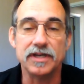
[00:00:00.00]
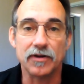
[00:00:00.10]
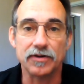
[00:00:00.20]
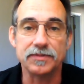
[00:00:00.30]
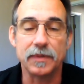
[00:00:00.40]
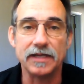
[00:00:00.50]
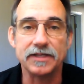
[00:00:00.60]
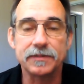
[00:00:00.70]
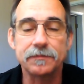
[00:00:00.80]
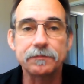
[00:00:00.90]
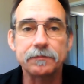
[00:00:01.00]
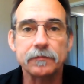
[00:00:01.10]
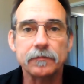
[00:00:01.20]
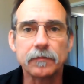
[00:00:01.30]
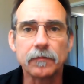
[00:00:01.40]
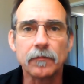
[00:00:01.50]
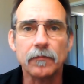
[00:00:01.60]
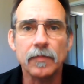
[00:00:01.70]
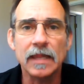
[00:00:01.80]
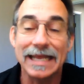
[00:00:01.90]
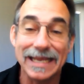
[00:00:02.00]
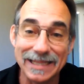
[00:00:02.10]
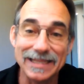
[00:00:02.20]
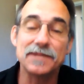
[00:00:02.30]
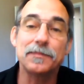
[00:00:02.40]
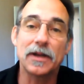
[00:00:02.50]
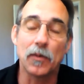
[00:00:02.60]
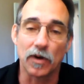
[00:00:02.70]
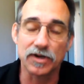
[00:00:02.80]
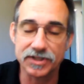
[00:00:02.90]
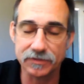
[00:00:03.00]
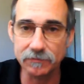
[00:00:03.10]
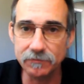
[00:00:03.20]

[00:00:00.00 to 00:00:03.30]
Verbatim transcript: in aerospace. In this course,